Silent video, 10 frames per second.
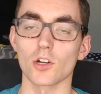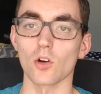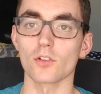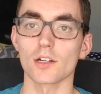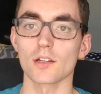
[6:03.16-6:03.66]
and
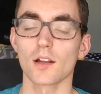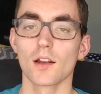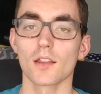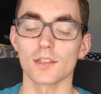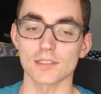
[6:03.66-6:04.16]
over
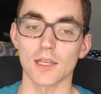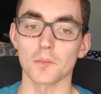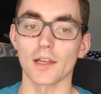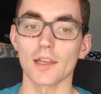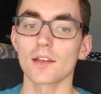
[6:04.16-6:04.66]
the
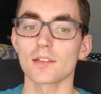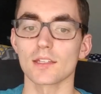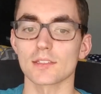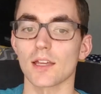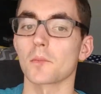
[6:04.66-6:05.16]
same lane.
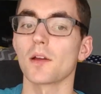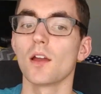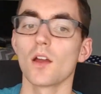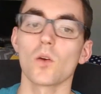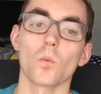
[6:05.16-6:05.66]
TSM
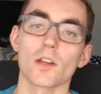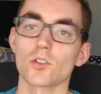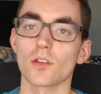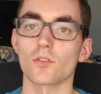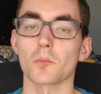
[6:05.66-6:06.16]
went
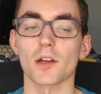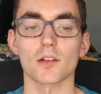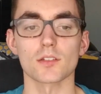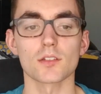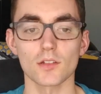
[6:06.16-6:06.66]
to different
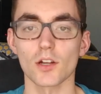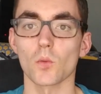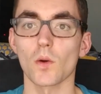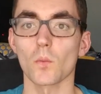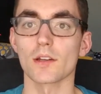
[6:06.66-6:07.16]

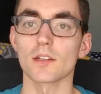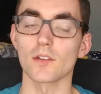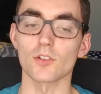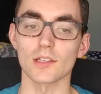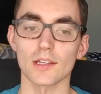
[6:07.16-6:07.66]
went to
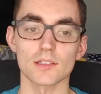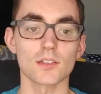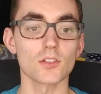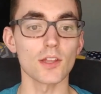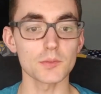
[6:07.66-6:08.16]
different
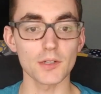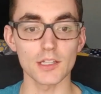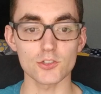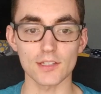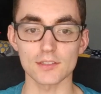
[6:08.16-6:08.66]
lanes, so that's
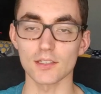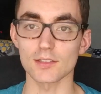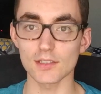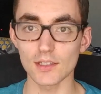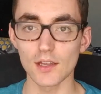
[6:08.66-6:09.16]
pretty interesting
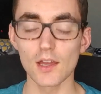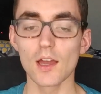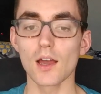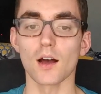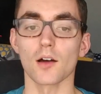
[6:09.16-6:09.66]
to see.
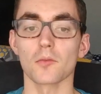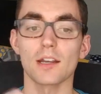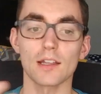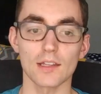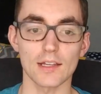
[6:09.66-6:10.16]

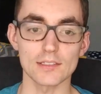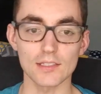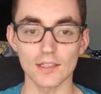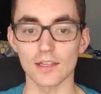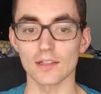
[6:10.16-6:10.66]
Then, like I
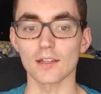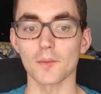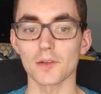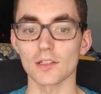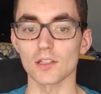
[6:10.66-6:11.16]
said, they had a
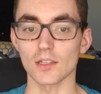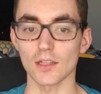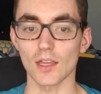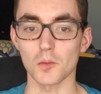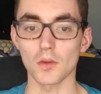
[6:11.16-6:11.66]
dominant
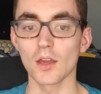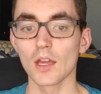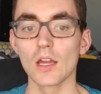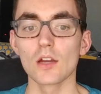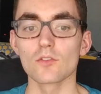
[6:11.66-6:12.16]
looking game
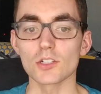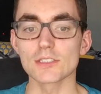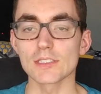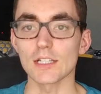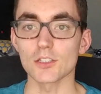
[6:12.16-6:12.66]

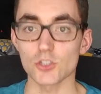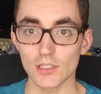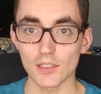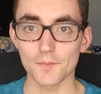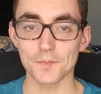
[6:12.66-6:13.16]
versus
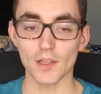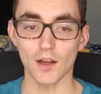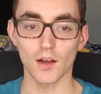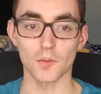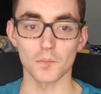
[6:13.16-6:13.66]

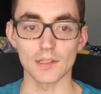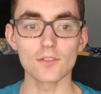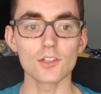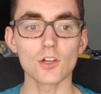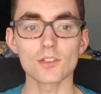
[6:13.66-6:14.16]
CLG.
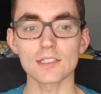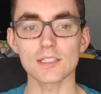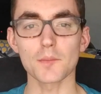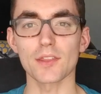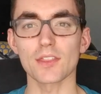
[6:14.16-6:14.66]
Even though
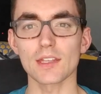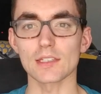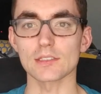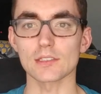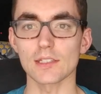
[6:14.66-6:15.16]
TSM I think
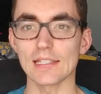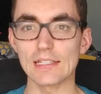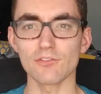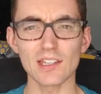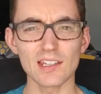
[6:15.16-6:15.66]
is
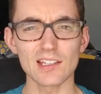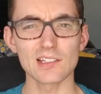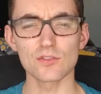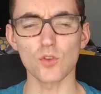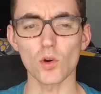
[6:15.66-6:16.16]
even
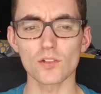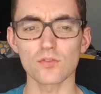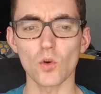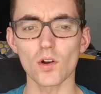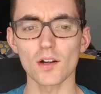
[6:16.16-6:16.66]

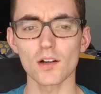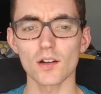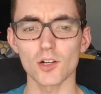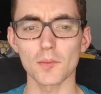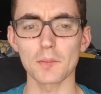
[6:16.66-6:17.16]
4-4
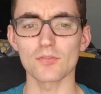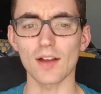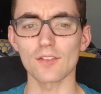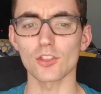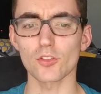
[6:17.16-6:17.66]
or maybe
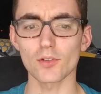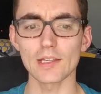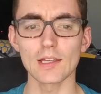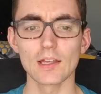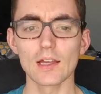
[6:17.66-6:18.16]

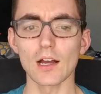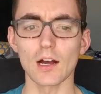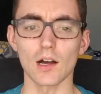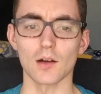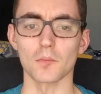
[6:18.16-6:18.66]
5-3,
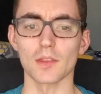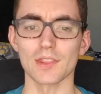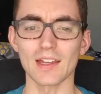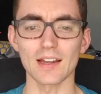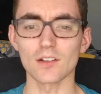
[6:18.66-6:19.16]

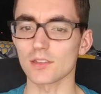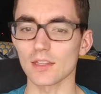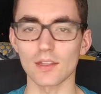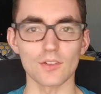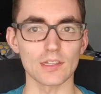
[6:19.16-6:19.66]
I don't
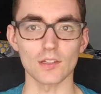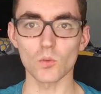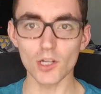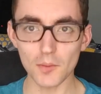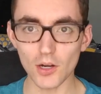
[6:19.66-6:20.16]
think they have anything
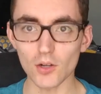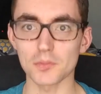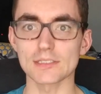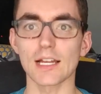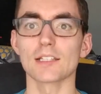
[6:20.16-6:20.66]
to worry
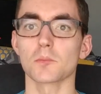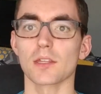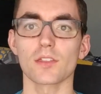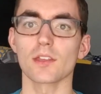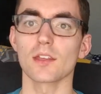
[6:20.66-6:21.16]
about. Besides
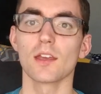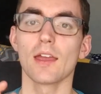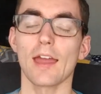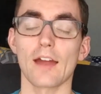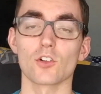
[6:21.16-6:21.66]
Mithy,
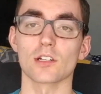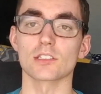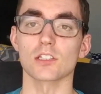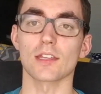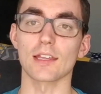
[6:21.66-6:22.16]
everyone
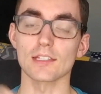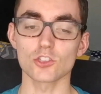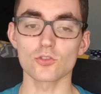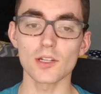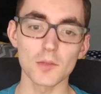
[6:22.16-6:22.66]
is looking
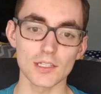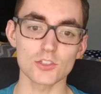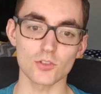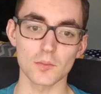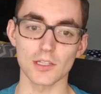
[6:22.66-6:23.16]
extremely
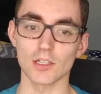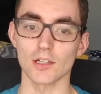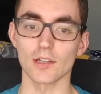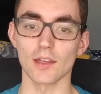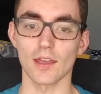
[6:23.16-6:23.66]

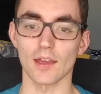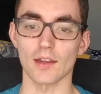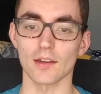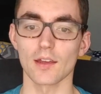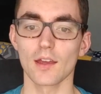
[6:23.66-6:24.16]
good,
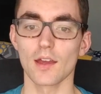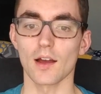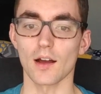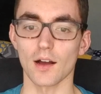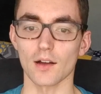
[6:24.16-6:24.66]
and
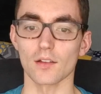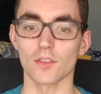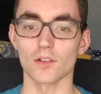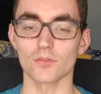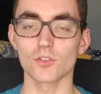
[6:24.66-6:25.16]

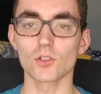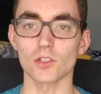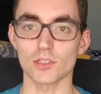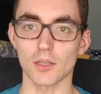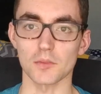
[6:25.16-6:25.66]
the few
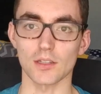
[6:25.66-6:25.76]
close games